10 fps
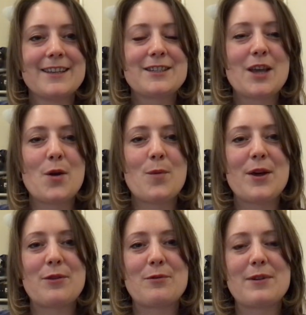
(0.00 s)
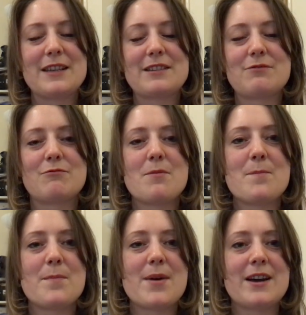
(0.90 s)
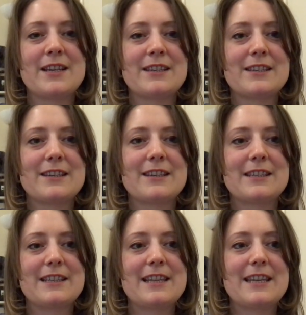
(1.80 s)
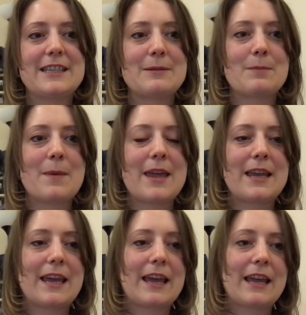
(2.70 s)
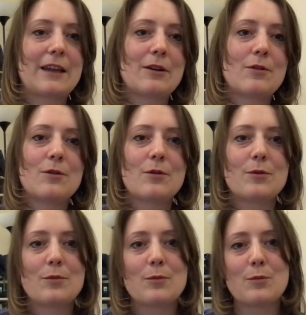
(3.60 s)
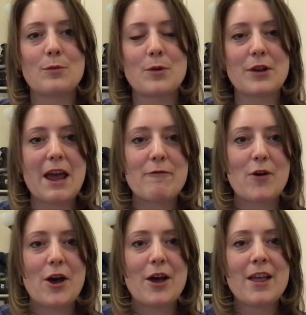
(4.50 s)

So whether it's reminders, list making, or whatever,